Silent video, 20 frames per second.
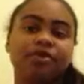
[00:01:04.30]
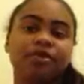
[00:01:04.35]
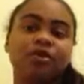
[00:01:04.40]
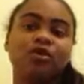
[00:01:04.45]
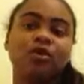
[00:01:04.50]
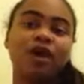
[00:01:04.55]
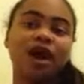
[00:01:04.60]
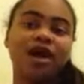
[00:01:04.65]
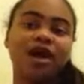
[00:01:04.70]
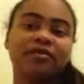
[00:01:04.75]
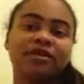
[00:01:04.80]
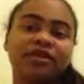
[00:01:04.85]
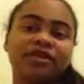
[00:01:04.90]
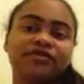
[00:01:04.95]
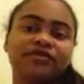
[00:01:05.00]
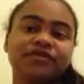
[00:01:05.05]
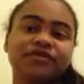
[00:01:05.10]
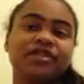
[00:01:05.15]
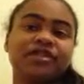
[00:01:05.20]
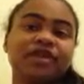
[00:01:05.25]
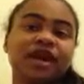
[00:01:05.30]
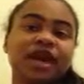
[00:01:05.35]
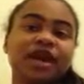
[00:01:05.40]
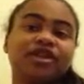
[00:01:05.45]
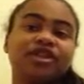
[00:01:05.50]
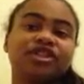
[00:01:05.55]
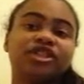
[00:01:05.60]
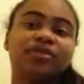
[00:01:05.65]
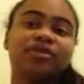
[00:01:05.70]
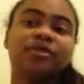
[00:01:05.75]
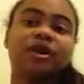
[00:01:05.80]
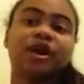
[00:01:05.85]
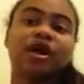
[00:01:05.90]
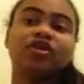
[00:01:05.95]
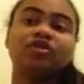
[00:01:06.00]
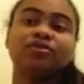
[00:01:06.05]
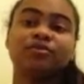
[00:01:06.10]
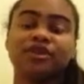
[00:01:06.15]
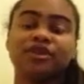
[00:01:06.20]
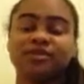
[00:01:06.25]
requirements for the scholarship are
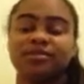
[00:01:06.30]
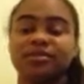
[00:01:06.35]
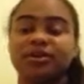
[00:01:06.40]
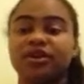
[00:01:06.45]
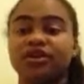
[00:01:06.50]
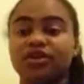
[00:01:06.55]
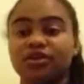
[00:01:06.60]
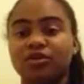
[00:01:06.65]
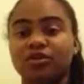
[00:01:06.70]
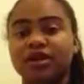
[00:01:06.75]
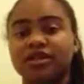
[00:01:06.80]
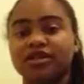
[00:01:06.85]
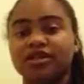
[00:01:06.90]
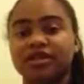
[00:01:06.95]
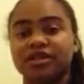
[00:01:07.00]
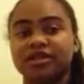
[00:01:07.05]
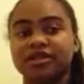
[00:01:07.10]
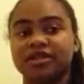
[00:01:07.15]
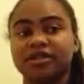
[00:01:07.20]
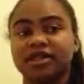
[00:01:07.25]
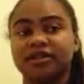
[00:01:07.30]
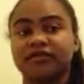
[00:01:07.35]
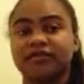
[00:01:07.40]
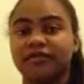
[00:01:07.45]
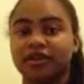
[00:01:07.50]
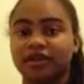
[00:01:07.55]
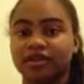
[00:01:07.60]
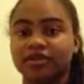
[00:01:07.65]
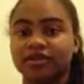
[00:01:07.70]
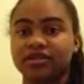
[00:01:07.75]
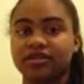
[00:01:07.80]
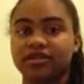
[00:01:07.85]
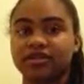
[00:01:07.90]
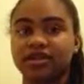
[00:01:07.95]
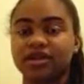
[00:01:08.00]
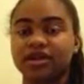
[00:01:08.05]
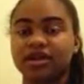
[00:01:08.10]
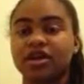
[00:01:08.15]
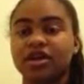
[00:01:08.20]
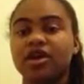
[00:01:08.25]
you must be a U.S. citizen first.
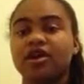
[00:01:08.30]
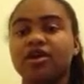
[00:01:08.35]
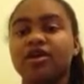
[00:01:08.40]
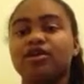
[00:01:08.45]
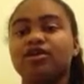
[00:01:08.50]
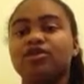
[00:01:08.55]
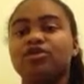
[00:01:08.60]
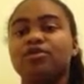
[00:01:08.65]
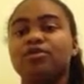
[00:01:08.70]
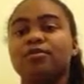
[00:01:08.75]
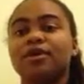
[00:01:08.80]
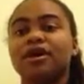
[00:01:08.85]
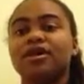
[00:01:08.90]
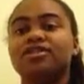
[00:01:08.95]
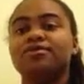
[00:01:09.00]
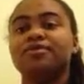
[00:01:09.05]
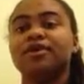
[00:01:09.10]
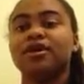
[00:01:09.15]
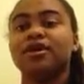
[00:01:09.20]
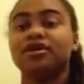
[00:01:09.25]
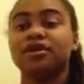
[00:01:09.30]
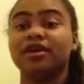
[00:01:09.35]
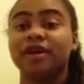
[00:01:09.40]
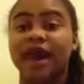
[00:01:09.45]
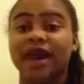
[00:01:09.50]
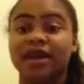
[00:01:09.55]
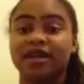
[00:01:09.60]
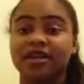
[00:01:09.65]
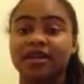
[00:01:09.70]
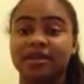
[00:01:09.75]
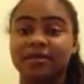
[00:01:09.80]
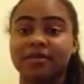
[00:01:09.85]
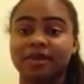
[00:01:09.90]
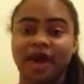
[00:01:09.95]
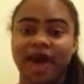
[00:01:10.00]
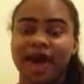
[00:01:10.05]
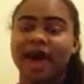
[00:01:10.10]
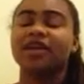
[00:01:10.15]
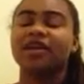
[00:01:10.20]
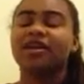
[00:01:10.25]
You must be in good
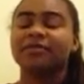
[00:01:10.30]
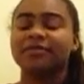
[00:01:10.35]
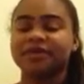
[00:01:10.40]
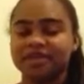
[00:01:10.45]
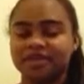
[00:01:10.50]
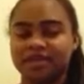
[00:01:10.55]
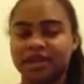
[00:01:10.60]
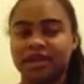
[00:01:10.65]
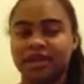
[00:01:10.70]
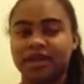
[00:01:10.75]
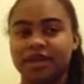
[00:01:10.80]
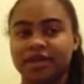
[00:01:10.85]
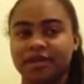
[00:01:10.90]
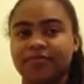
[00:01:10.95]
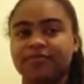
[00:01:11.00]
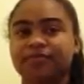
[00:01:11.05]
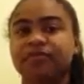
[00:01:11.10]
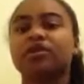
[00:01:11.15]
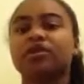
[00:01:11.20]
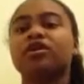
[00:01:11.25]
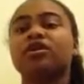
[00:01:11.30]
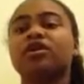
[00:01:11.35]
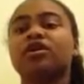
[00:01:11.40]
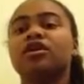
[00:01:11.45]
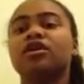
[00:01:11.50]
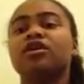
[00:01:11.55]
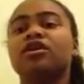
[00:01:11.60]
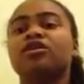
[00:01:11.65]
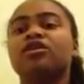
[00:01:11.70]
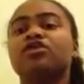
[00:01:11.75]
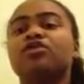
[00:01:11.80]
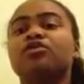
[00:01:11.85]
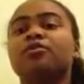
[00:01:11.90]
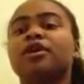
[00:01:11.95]
academic standing. You